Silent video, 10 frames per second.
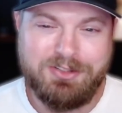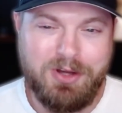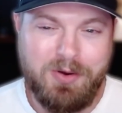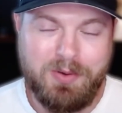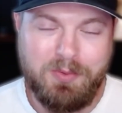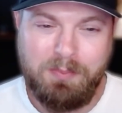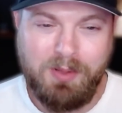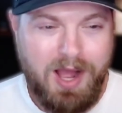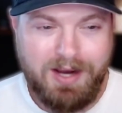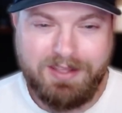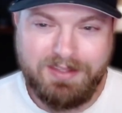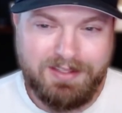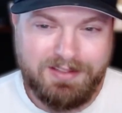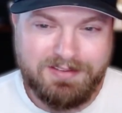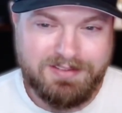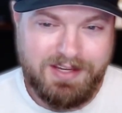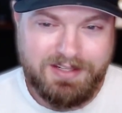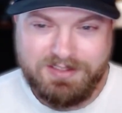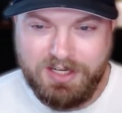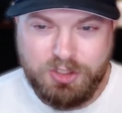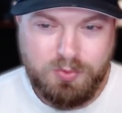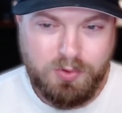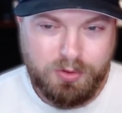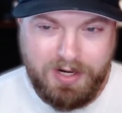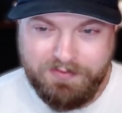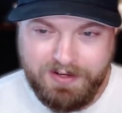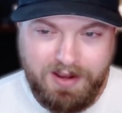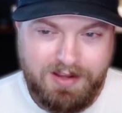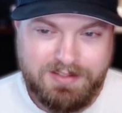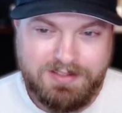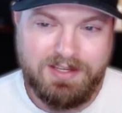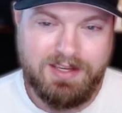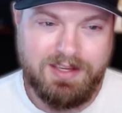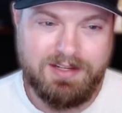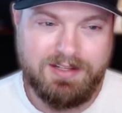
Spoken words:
So it will block things like sexual or graphic content.